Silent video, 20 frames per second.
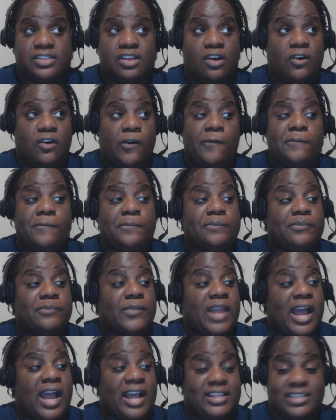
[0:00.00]
So
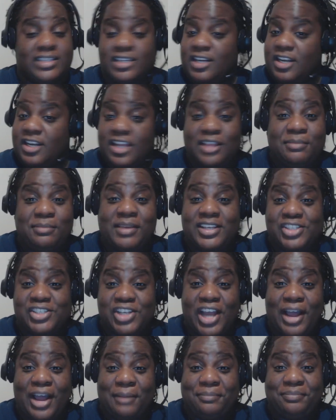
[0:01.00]
I did another big
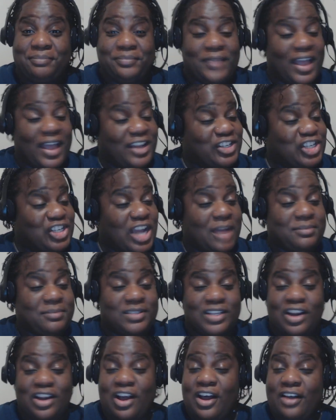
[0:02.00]
chop. I
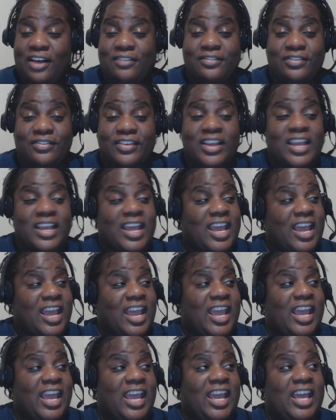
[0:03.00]
chopped it off.
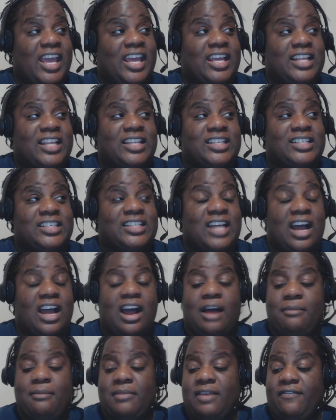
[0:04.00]
And
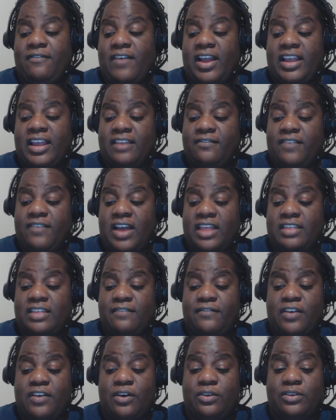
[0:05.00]
if I can find
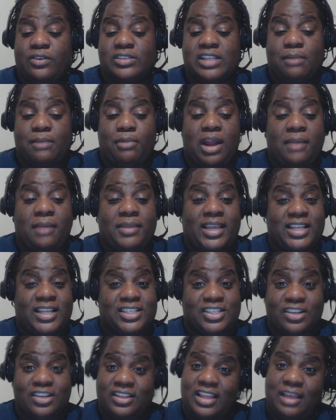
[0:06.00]
the photos, I'll probably
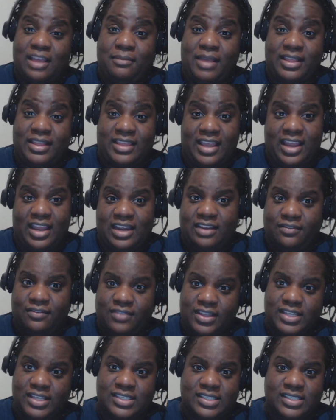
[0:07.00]
insert them um, at the end